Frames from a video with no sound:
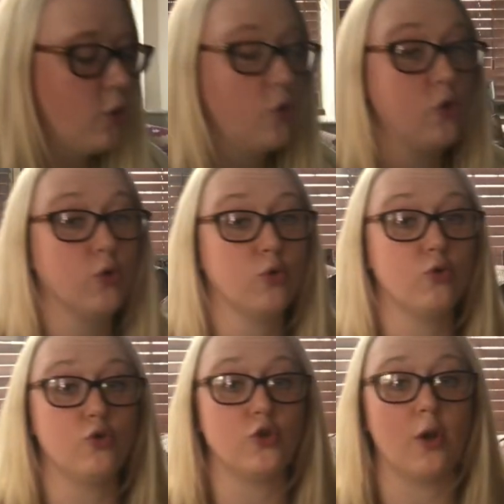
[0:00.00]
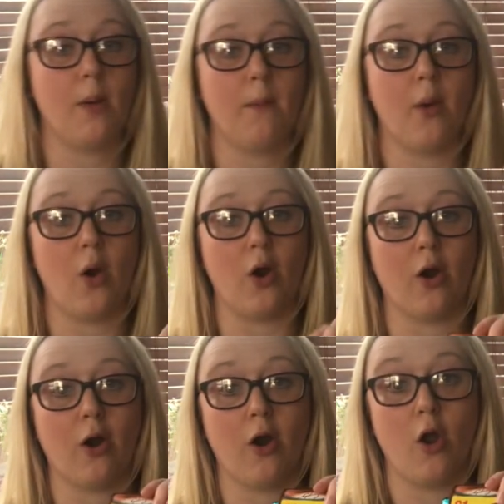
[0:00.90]
huge bar
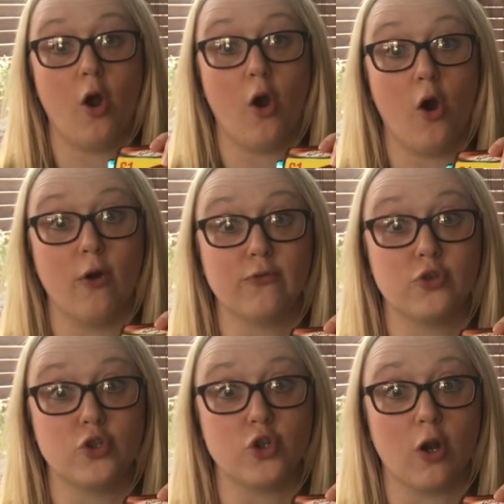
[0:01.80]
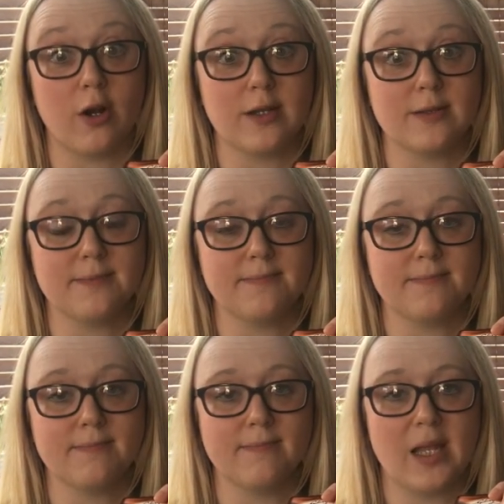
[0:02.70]
of chocolate.
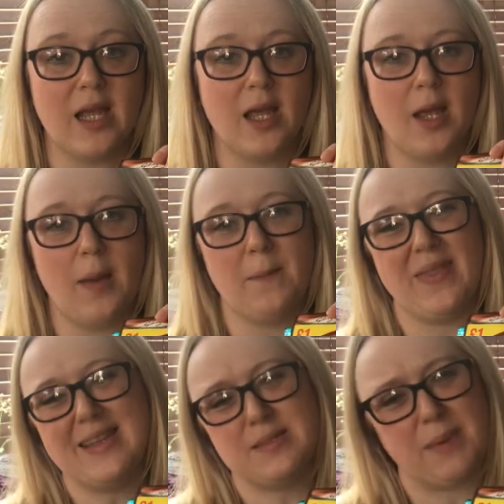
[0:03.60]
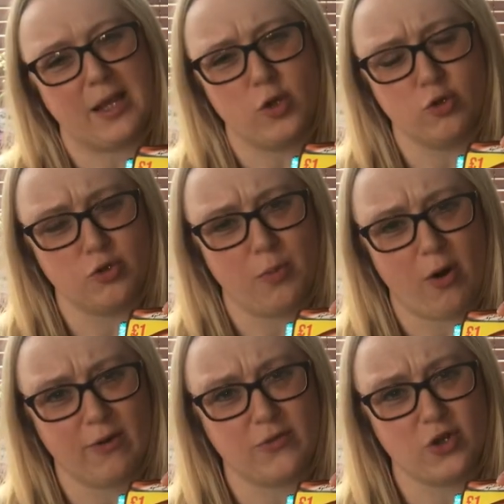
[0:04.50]
But this big, huge bar
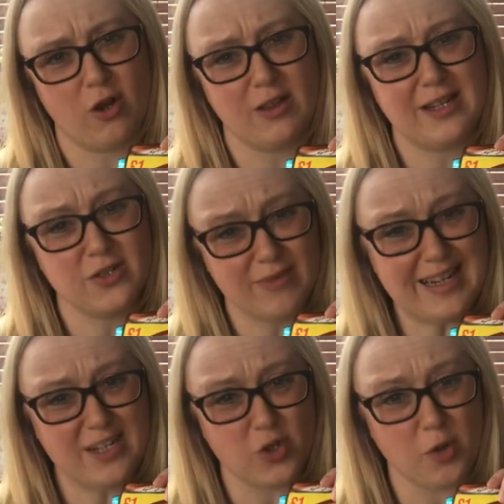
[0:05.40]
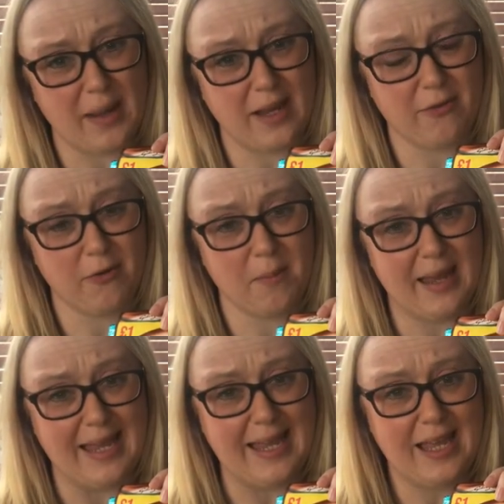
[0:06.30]
of chocolate is really too big for
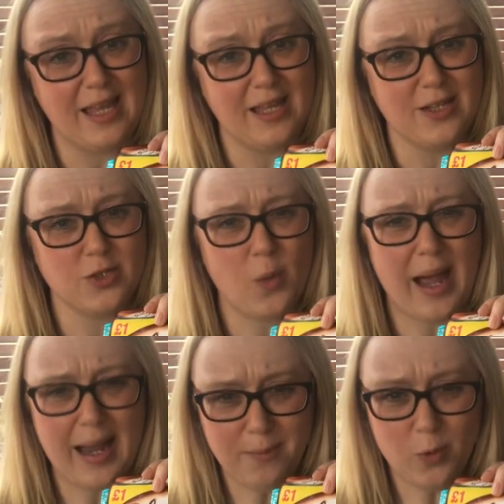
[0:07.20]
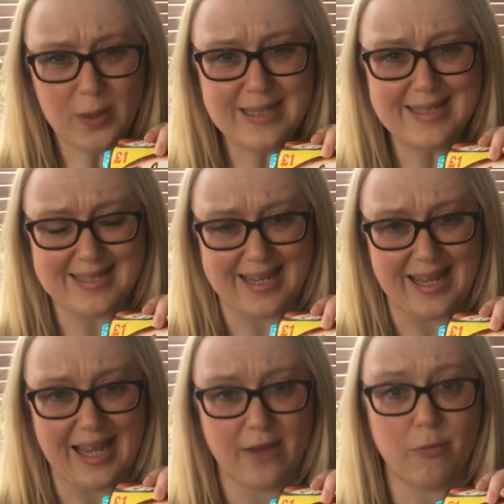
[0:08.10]
me, so I'm going to
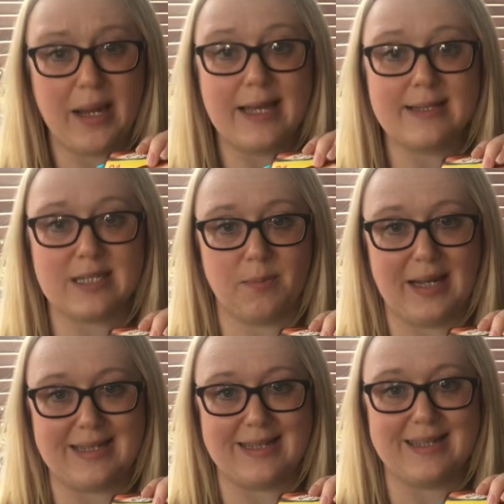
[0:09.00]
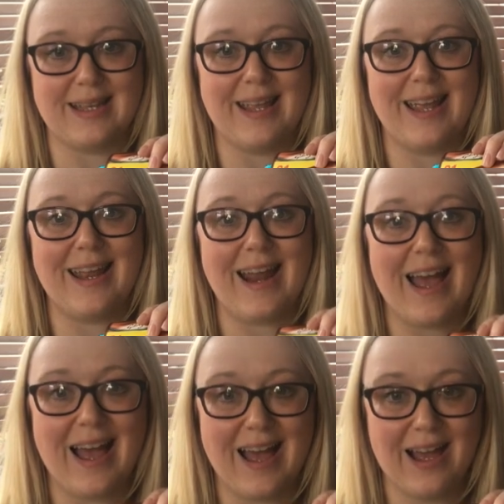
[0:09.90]
see if we can split it in
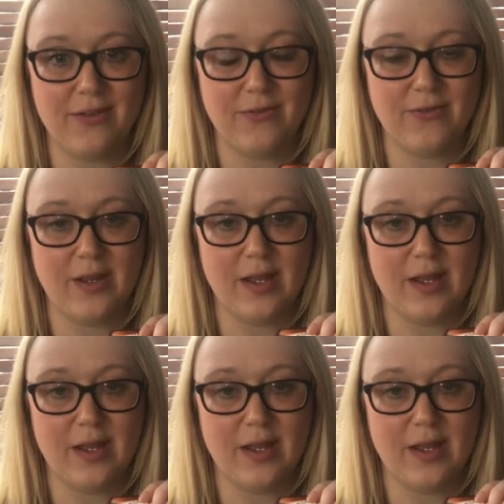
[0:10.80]
half.